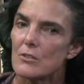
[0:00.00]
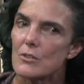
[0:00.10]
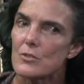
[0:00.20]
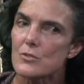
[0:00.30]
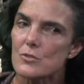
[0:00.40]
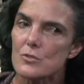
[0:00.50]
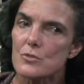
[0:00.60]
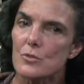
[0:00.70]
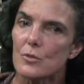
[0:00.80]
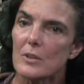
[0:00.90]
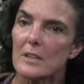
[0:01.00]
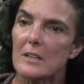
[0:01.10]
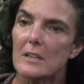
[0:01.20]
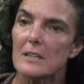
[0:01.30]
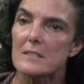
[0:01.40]
so
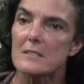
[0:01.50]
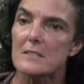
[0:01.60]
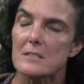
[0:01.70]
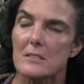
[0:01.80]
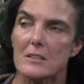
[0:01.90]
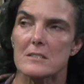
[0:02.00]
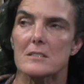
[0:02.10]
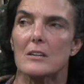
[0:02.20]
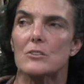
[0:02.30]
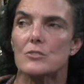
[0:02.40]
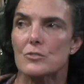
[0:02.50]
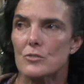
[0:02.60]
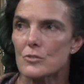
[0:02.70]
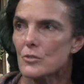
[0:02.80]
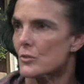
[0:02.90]
little is discussed that
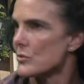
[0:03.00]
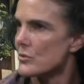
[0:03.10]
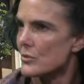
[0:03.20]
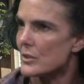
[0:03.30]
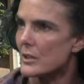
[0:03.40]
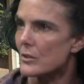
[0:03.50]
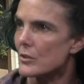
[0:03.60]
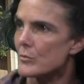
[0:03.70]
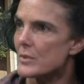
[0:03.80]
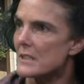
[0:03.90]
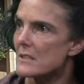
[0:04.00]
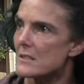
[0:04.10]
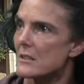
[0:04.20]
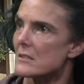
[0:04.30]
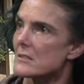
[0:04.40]
should and could be
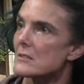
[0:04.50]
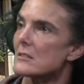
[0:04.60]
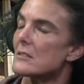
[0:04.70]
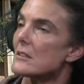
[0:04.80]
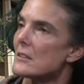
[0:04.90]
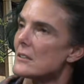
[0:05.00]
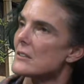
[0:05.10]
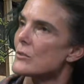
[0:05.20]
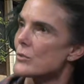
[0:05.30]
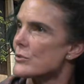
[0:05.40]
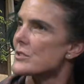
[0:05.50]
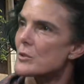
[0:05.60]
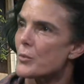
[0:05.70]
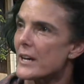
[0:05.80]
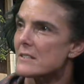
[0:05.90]
discussed, which was
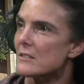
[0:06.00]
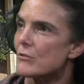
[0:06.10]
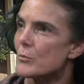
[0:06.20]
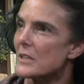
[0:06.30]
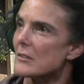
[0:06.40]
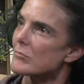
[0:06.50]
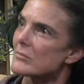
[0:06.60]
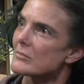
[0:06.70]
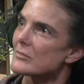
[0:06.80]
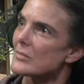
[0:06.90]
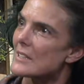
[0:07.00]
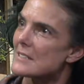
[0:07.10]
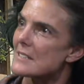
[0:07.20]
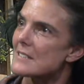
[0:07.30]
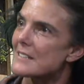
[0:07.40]
surprising for me, because
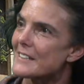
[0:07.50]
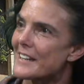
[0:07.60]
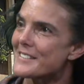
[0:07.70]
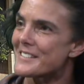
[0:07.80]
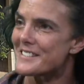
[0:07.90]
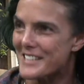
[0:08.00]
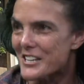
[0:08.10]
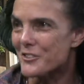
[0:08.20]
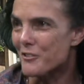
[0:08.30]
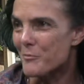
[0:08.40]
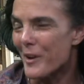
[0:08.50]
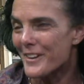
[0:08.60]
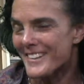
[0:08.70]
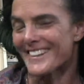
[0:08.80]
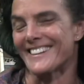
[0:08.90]
I see it as a center of
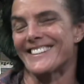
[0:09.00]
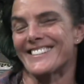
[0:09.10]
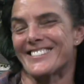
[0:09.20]
politics.